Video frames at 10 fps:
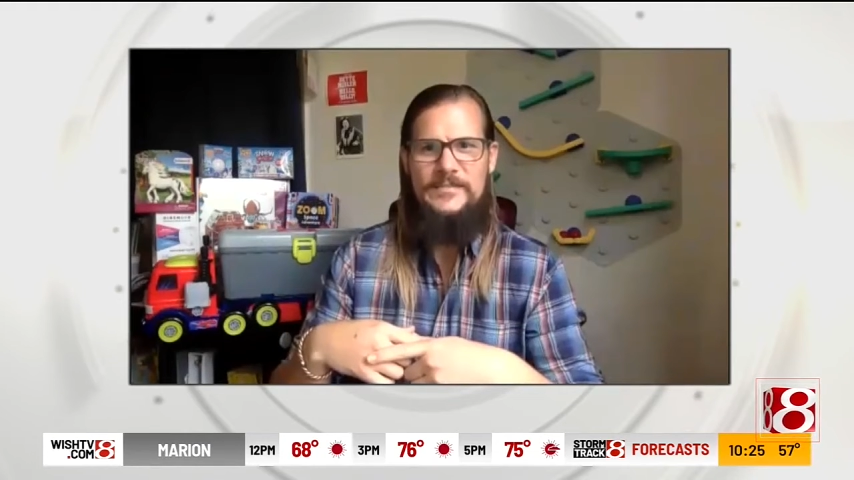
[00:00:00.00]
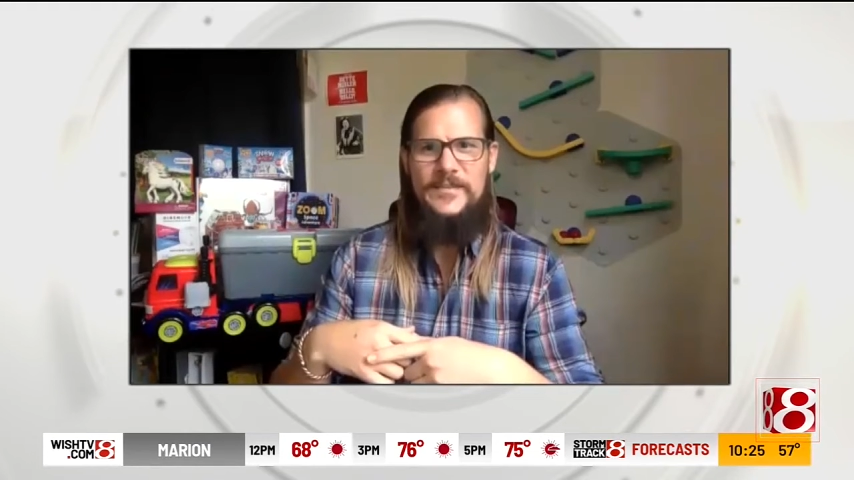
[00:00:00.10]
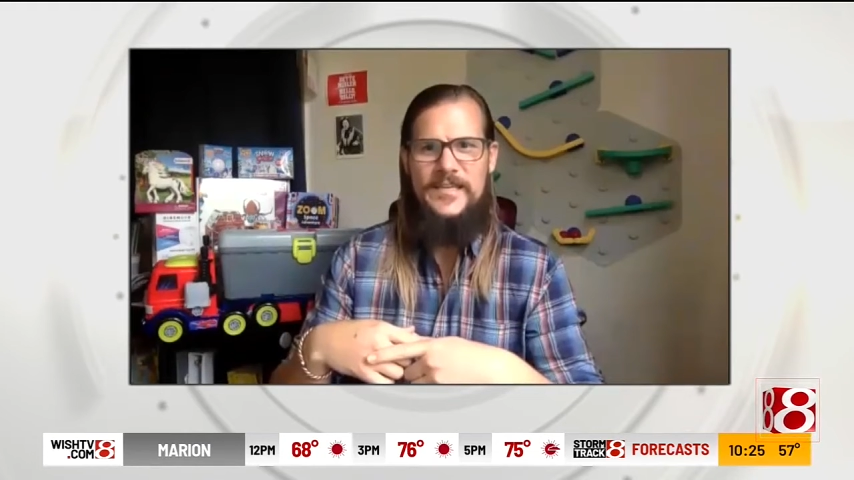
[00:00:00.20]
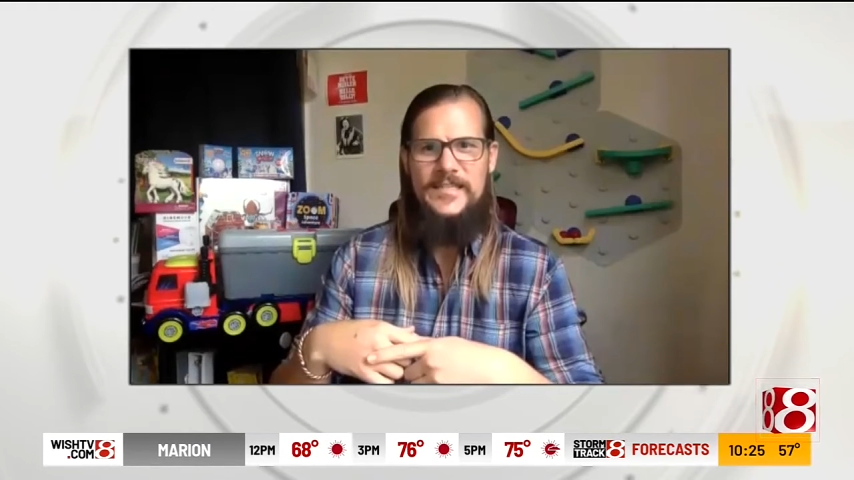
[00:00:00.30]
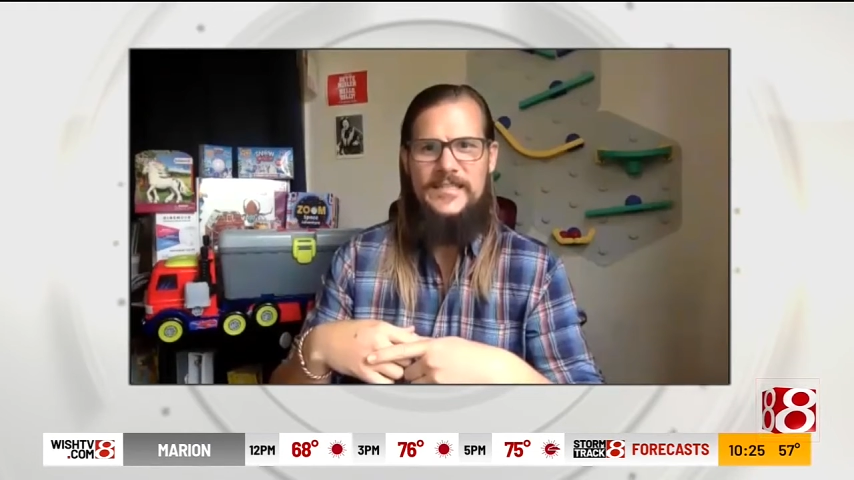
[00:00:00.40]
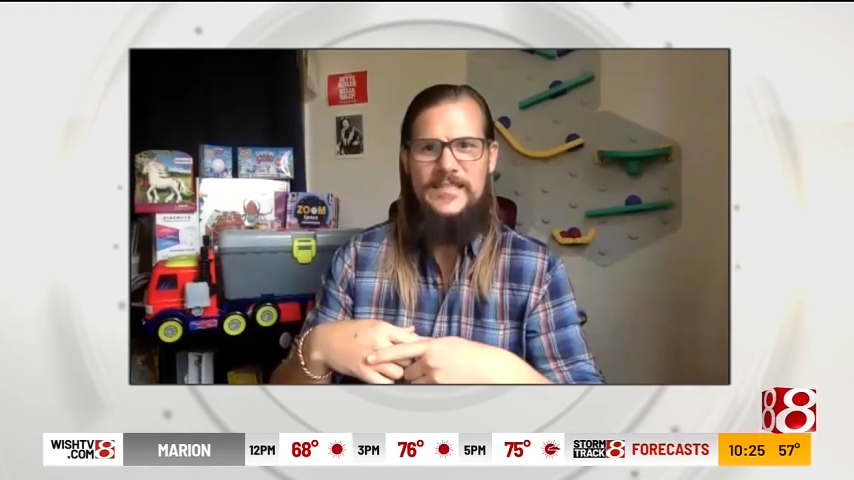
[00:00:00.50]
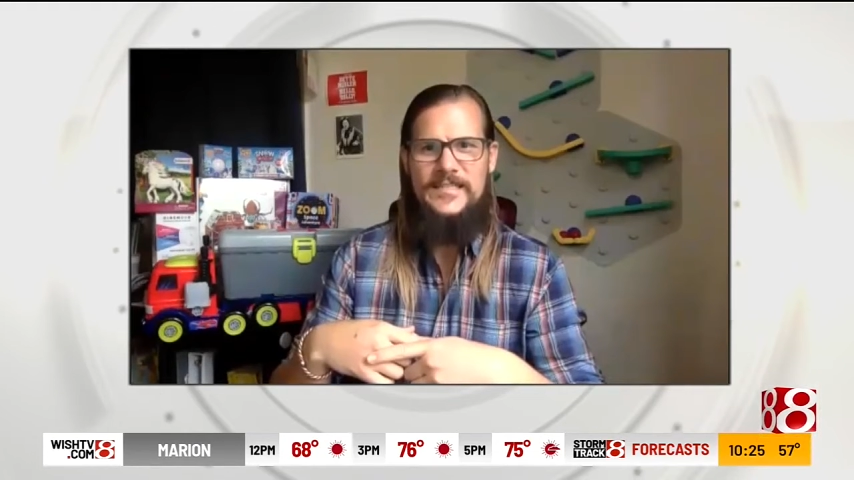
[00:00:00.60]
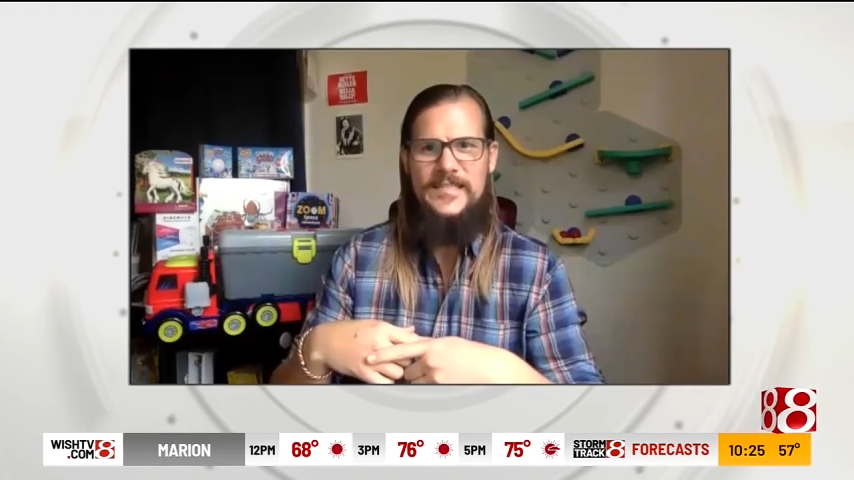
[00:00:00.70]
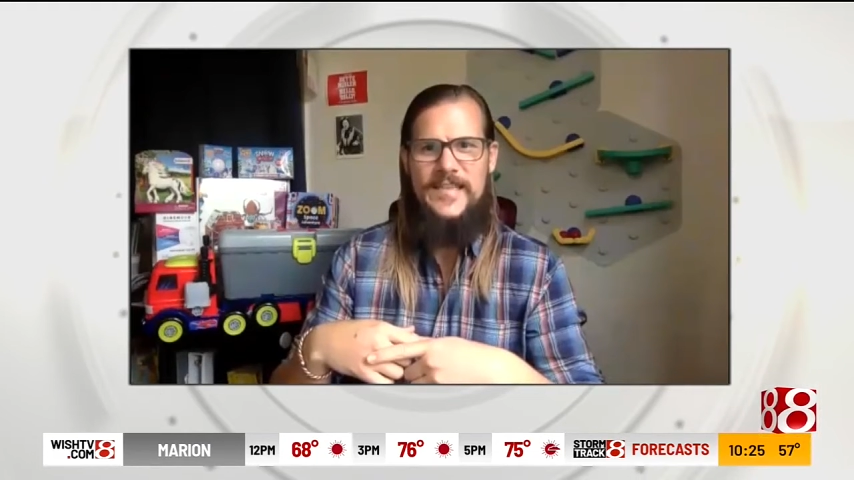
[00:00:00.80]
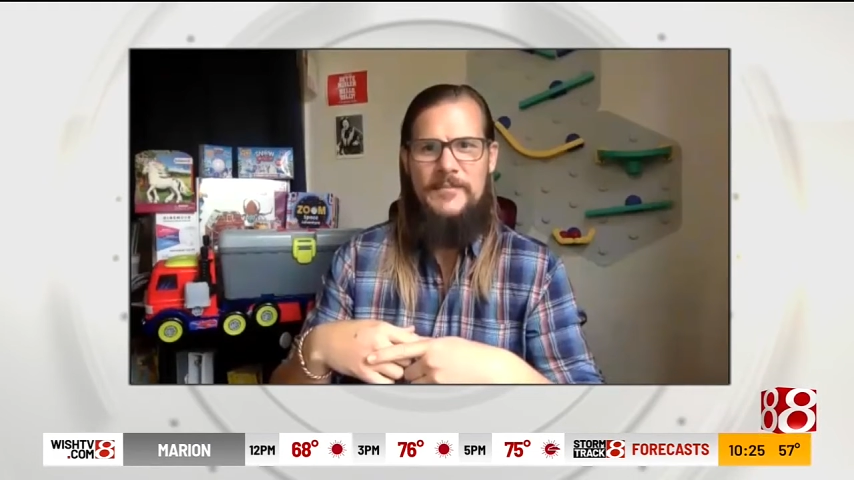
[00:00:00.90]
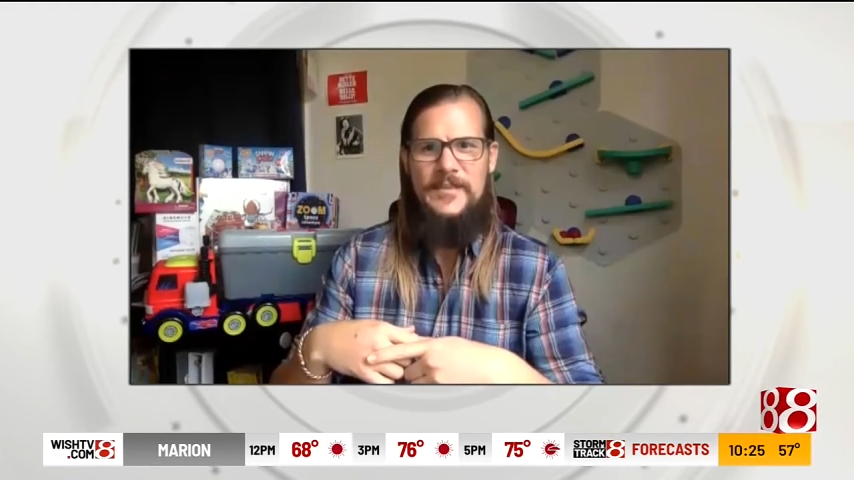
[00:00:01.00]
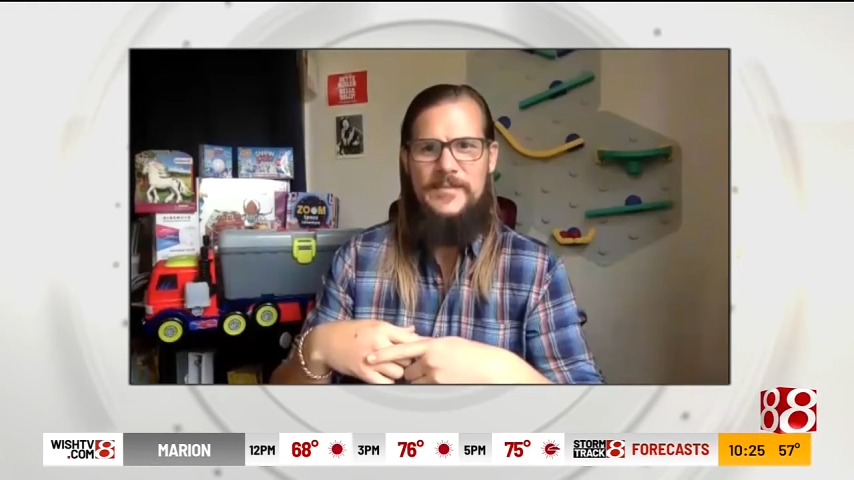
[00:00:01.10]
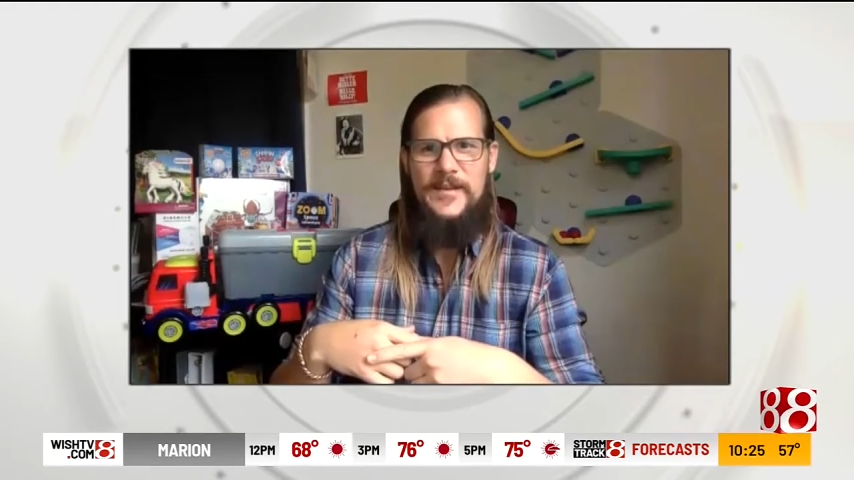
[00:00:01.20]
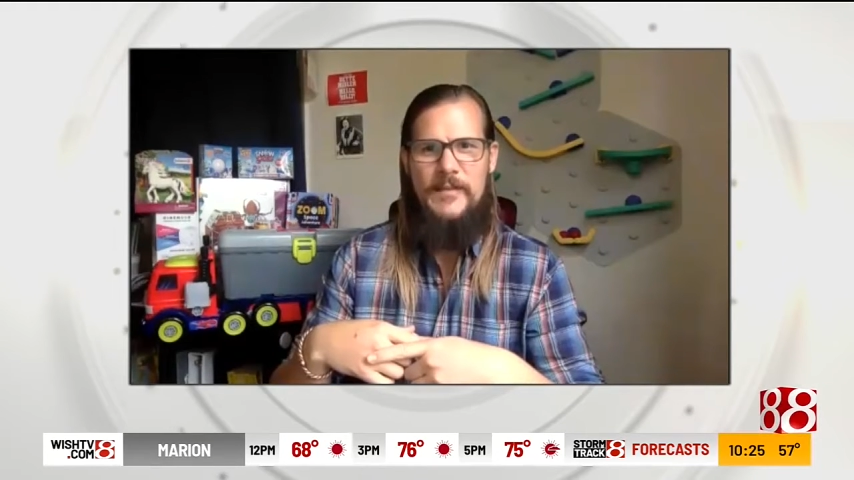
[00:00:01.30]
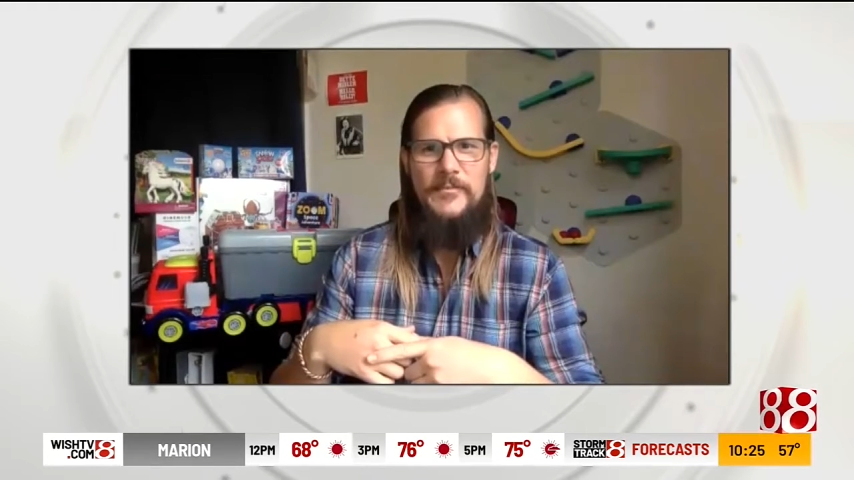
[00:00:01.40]
because STEM has
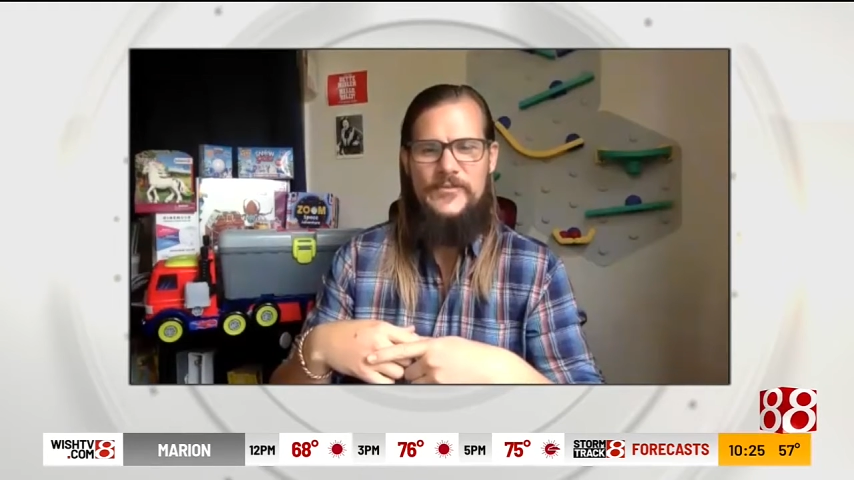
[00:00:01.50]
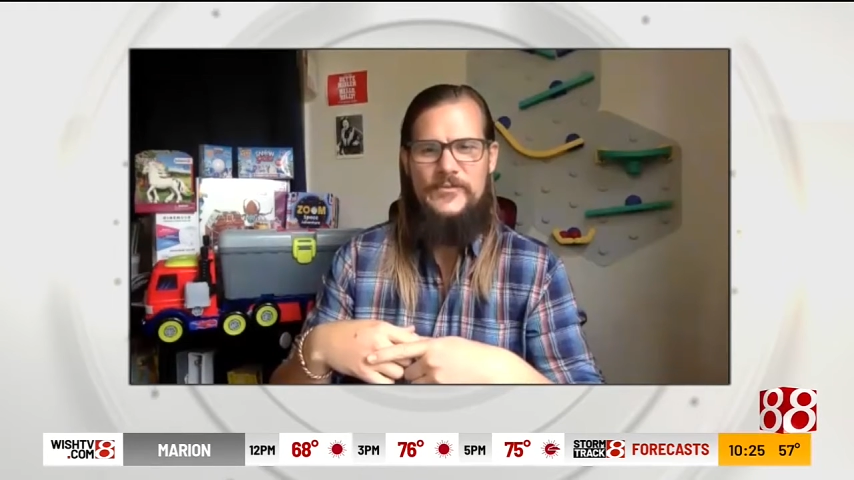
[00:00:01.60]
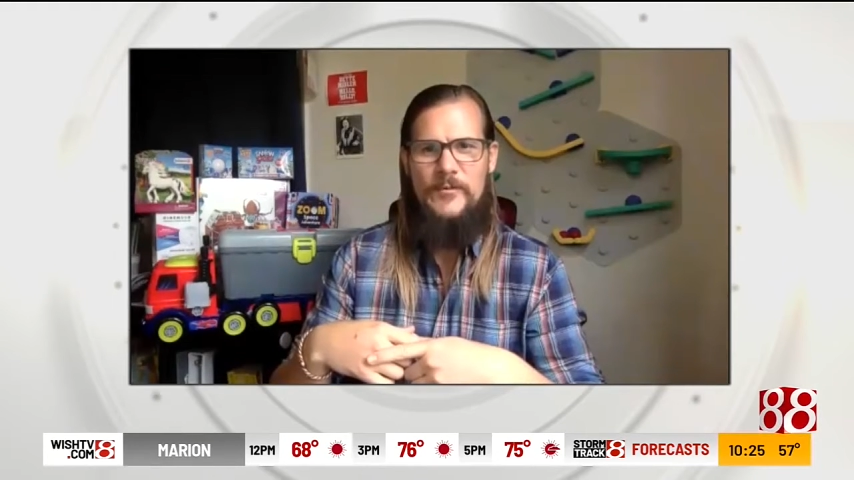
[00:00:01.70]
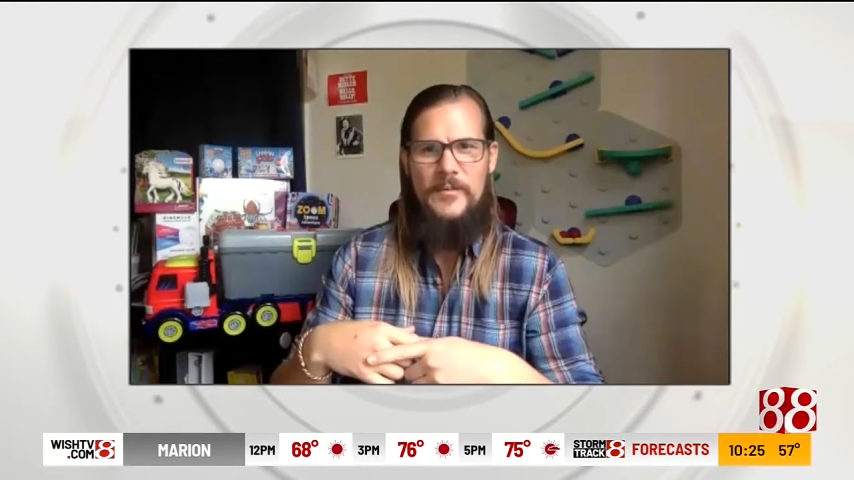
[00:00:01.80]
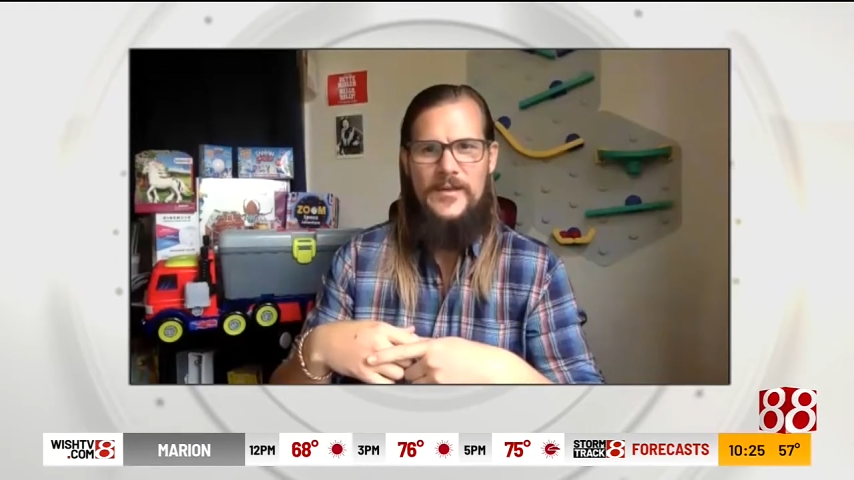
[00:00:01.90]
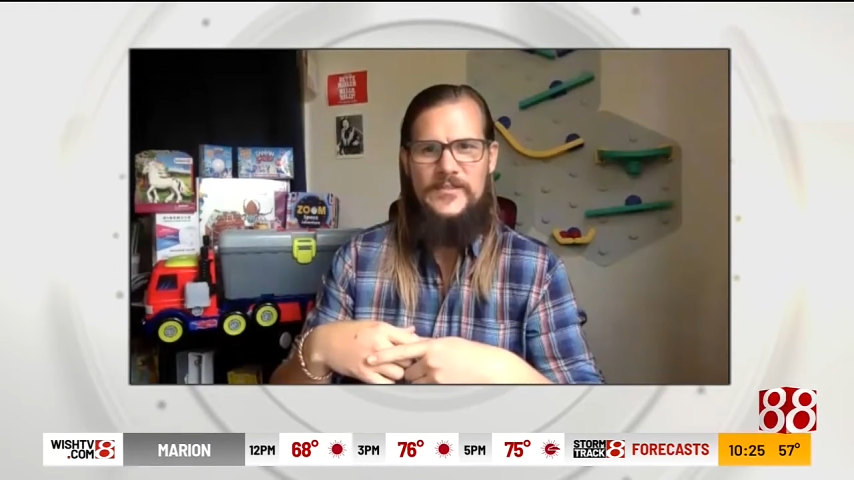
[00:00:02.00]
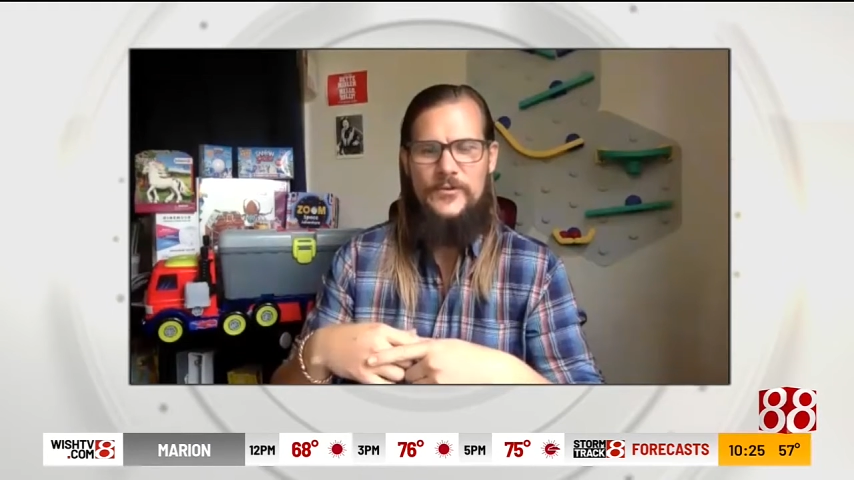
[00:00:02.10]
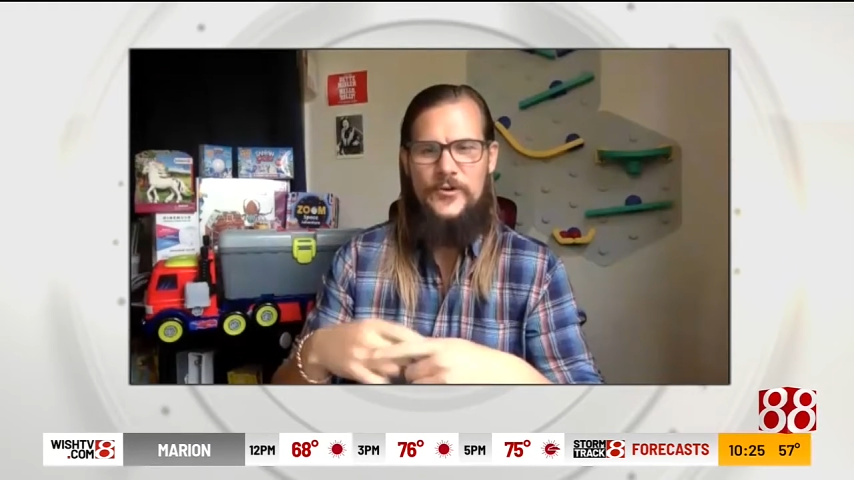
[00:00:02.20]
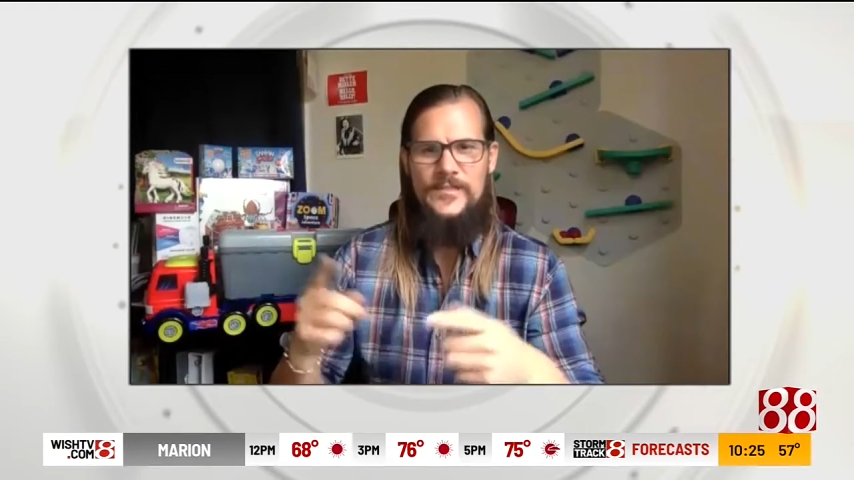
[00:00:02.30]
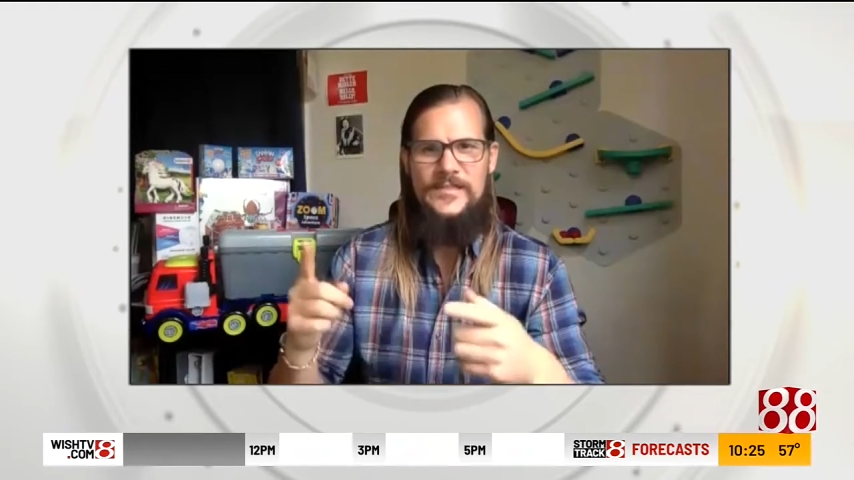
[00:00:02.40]
become this real buzzword: